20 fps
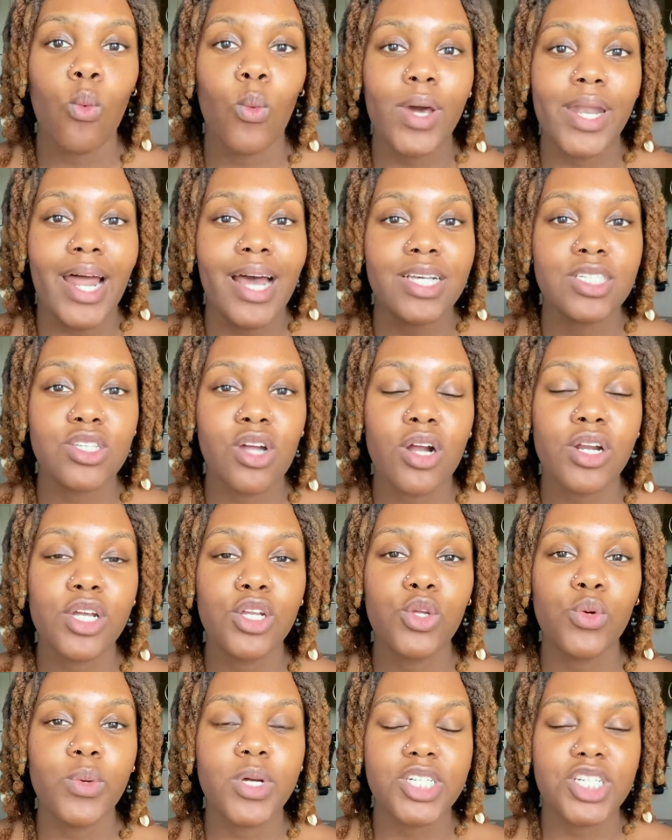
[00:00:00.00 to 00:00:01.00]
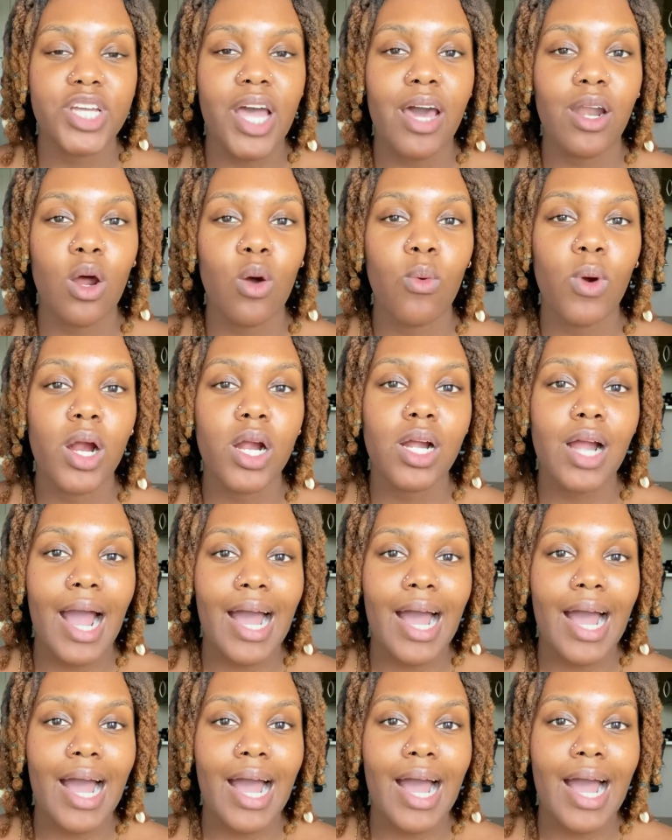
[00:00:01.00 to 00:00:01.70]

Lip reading: When I started doing shadow work,